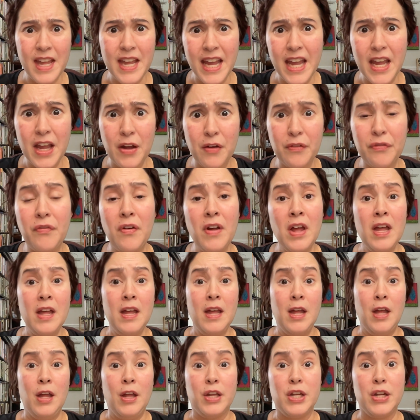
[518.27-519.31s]
if,
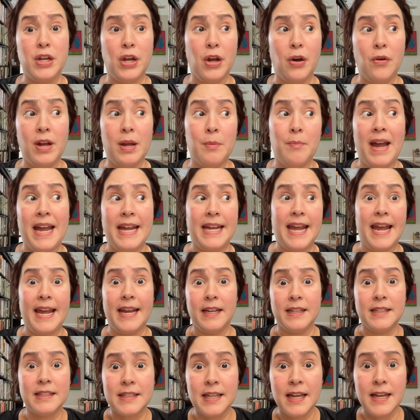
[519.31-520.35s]
in my
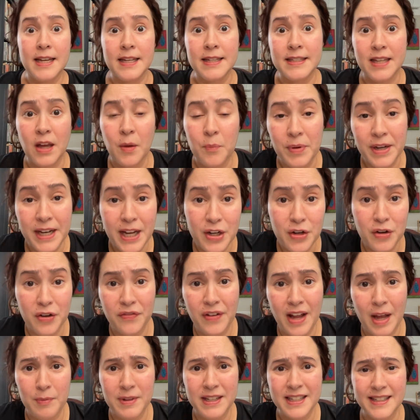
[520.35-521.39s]
case, somebody in your
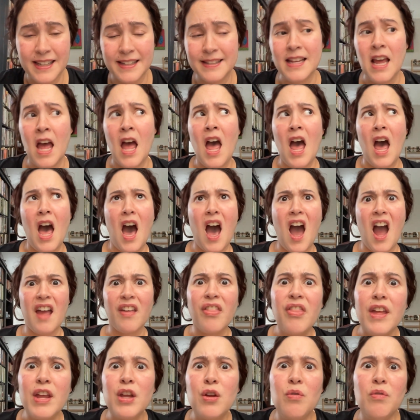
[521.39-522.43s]
family says, I
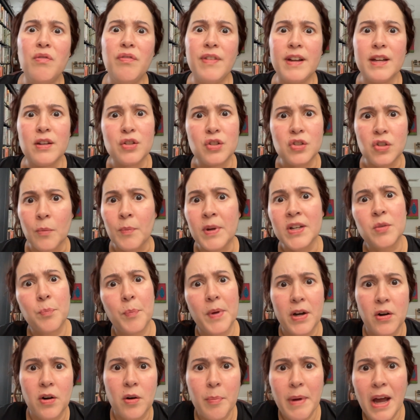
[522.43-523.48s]
think you'd feel so much
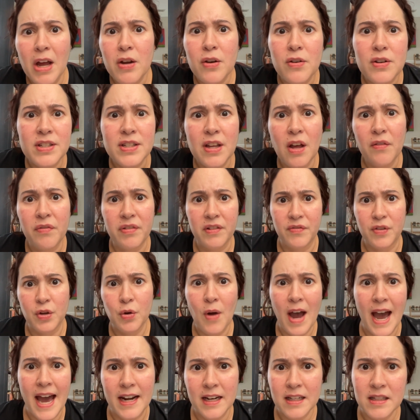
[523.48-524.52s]
better about yourself if you
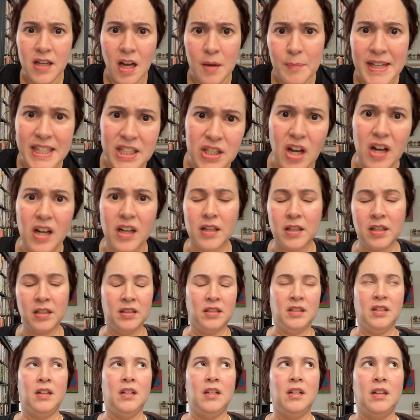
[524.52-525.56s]
had a tummy tuck.
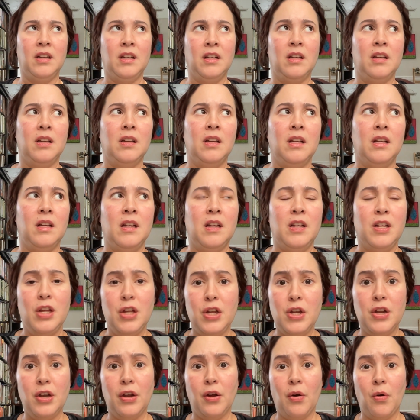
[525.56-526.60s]

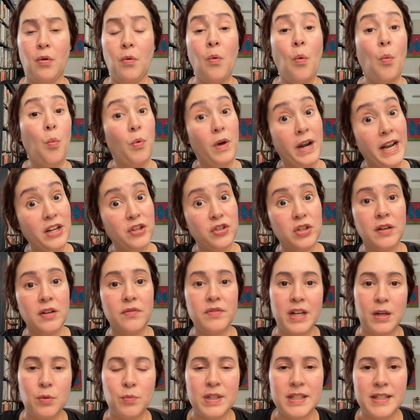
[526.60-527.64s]
What I should have
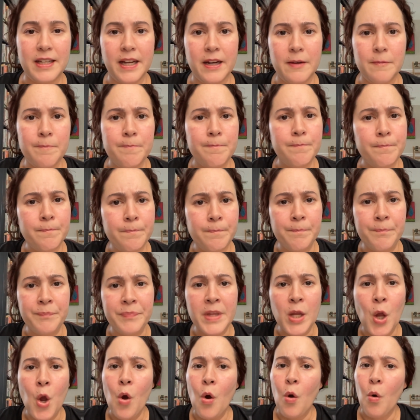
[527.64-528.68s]
done was say,
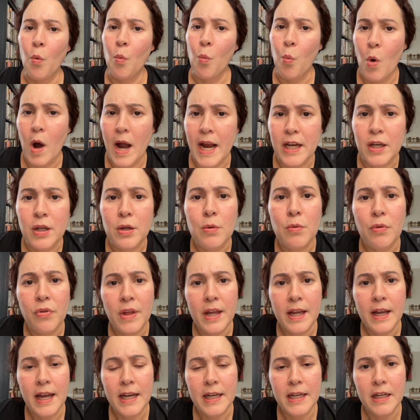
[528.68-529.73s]
why do you
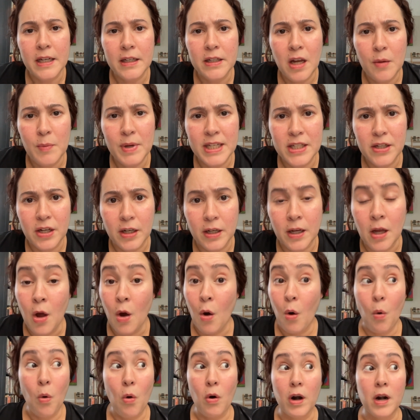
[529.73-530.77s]
think I need a tummy tuck?
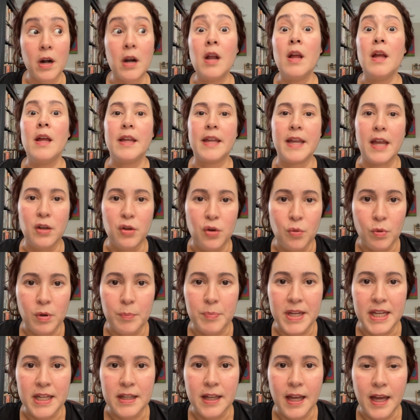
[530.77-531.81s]
Or, can you
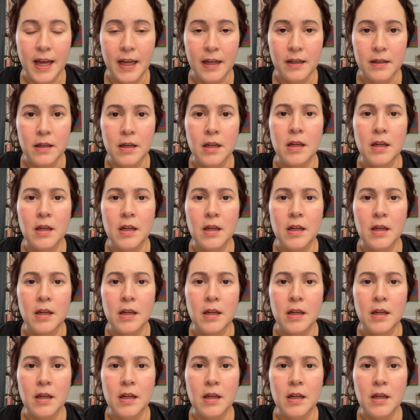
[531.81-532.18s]
repeat that?